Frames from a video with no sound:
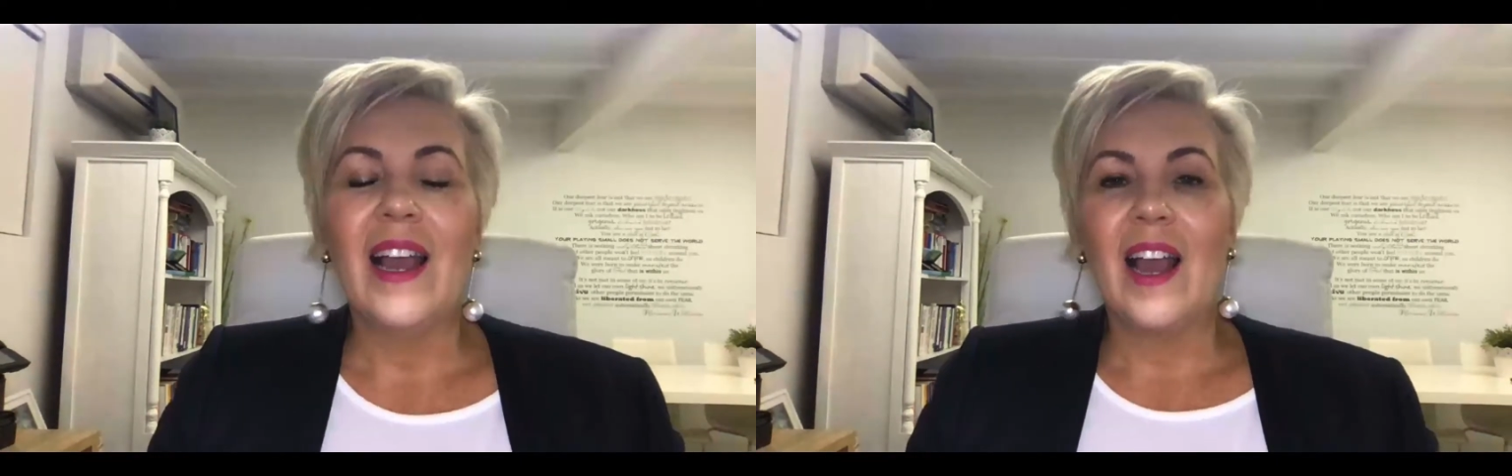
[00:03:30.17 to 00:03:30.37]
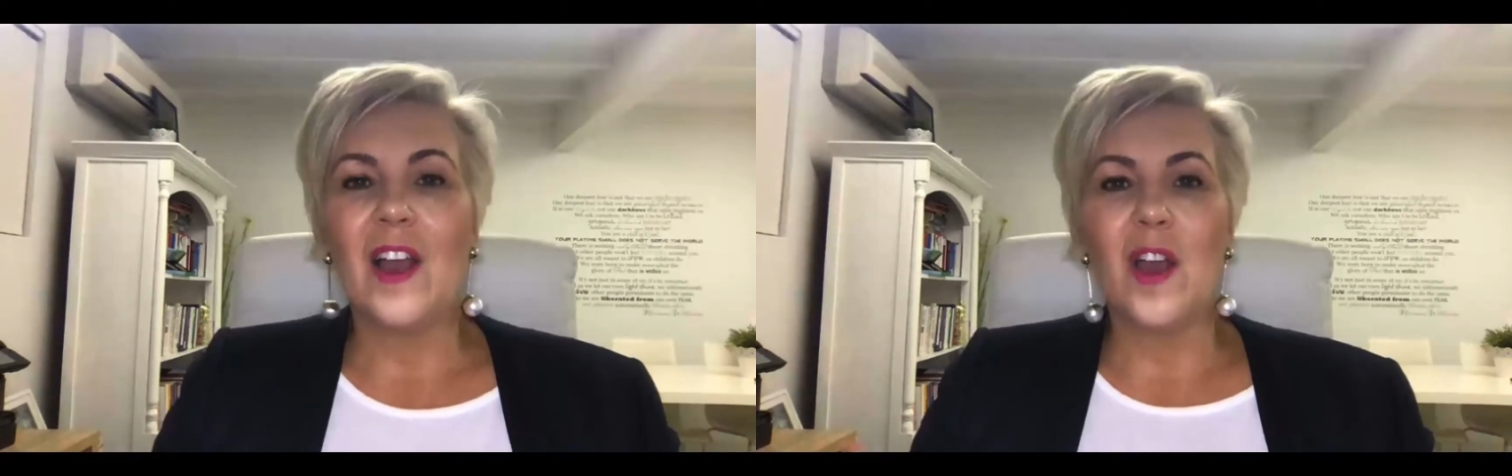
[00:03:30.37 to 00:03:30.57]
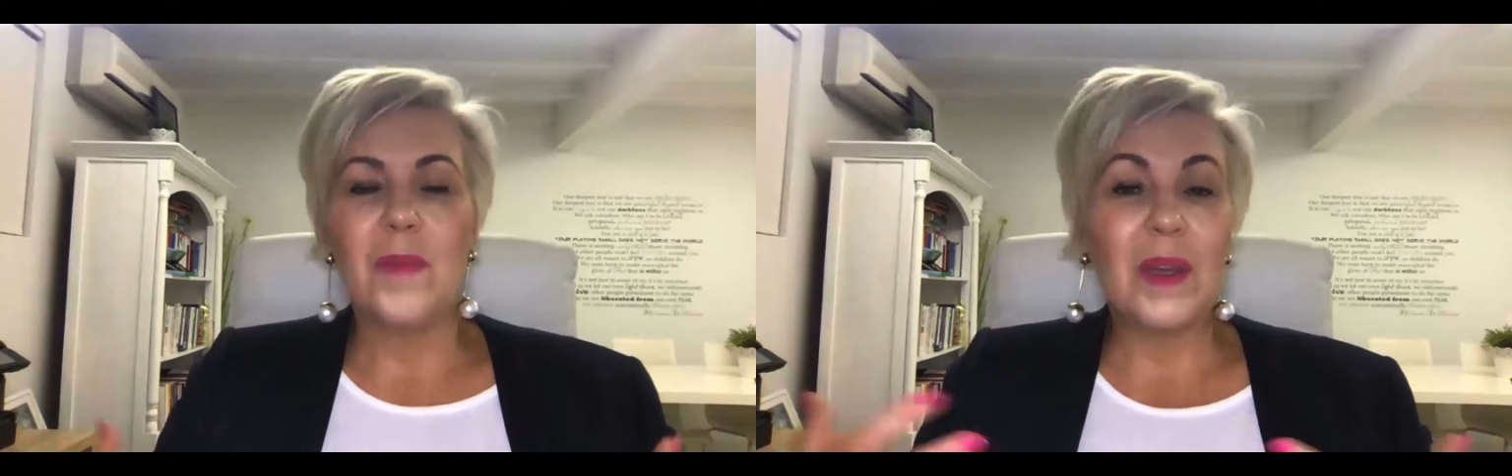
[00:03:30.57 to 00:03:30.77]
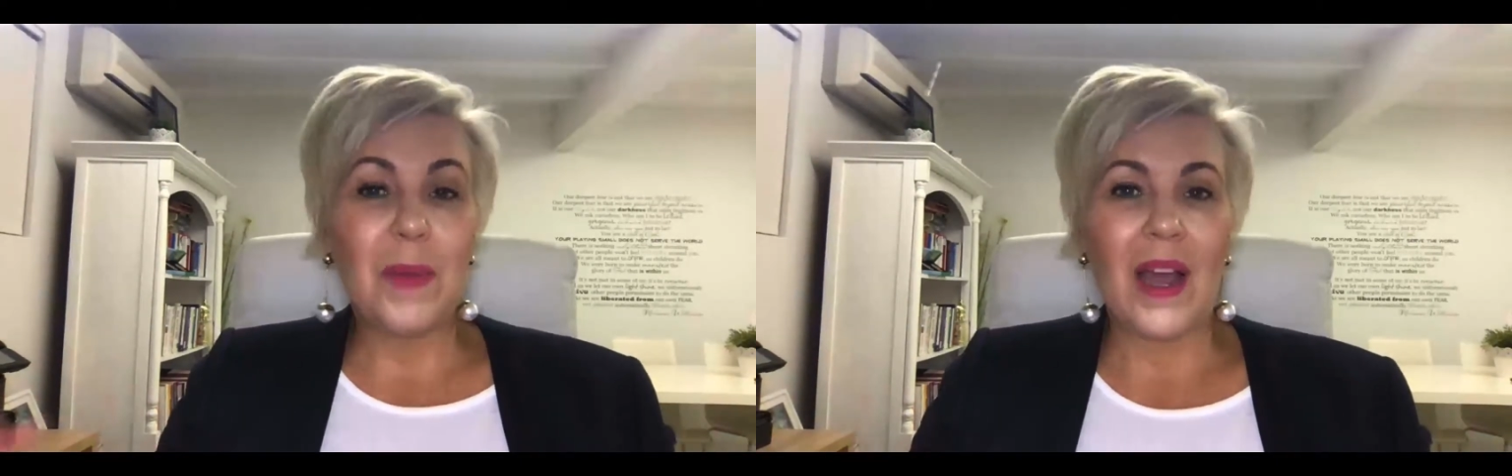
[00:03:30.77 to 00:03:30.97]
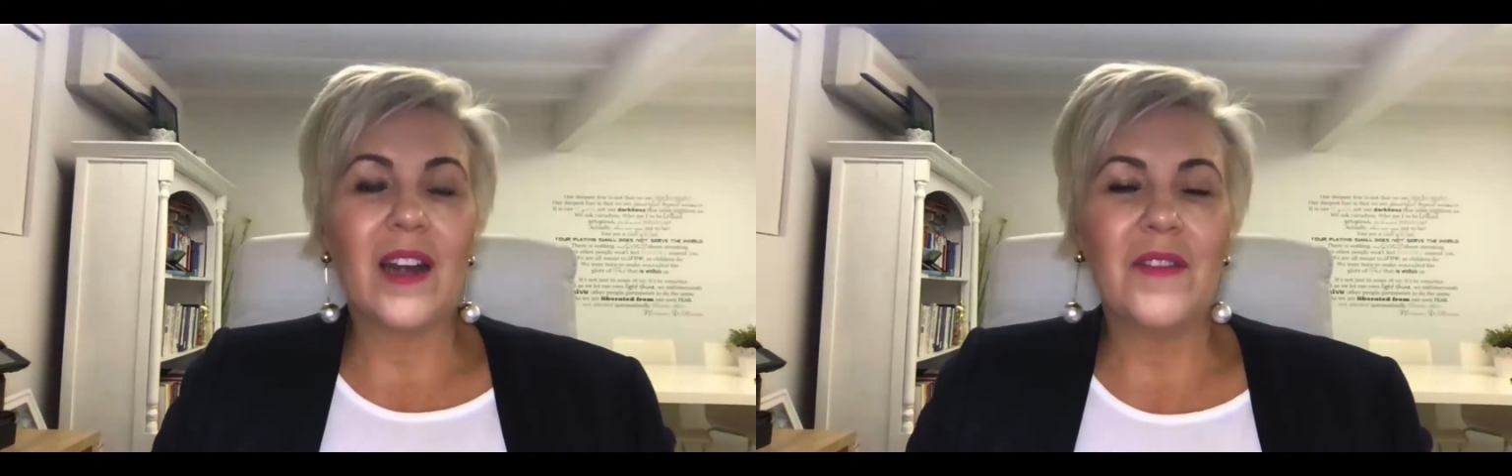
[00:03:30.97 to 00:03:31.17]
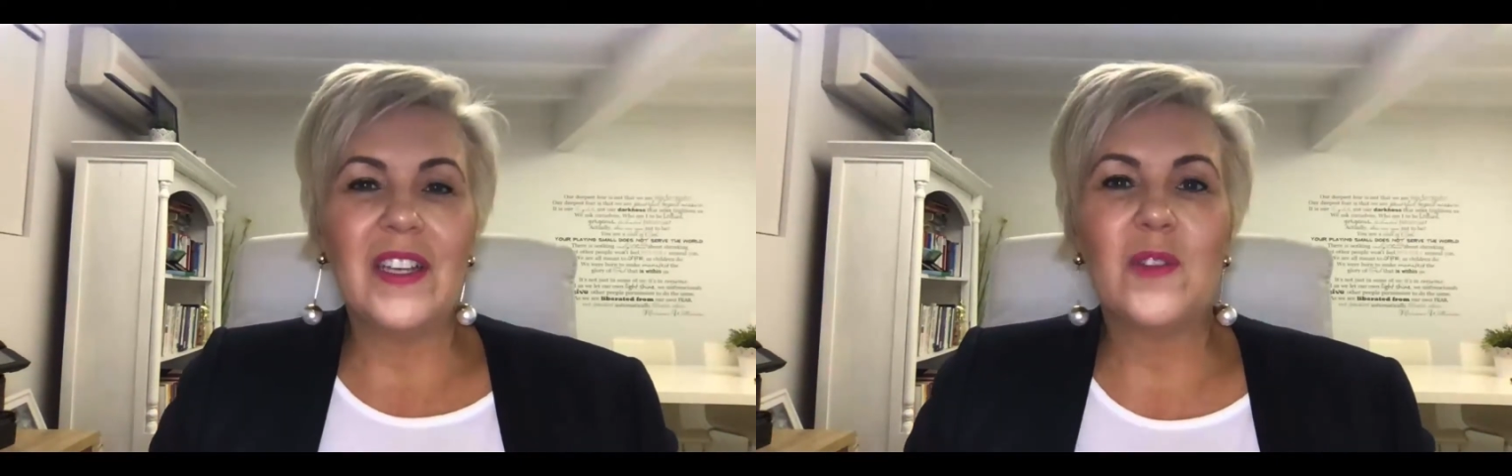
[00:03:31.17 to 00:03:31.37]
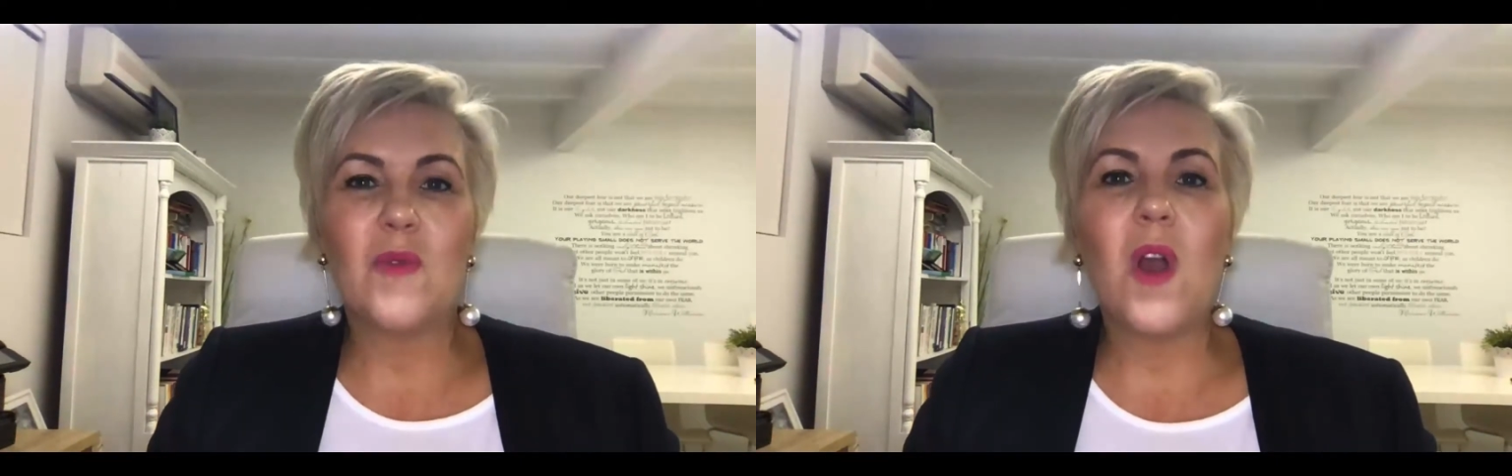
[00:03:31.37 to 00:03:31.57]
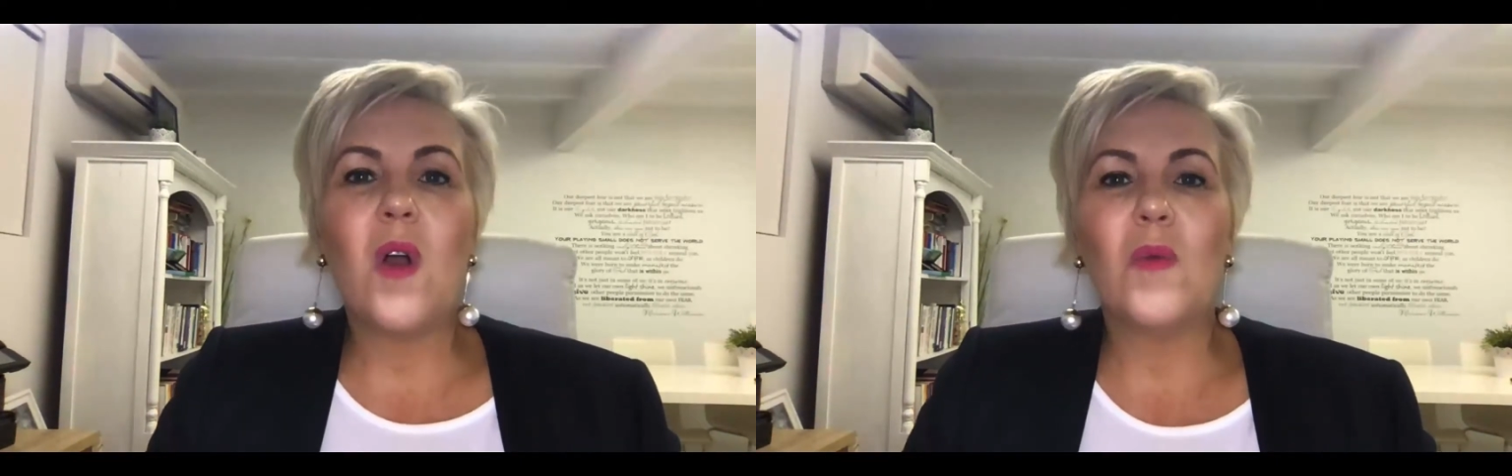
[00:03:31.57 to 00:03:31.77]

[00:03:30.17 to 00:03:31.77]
A big part of his role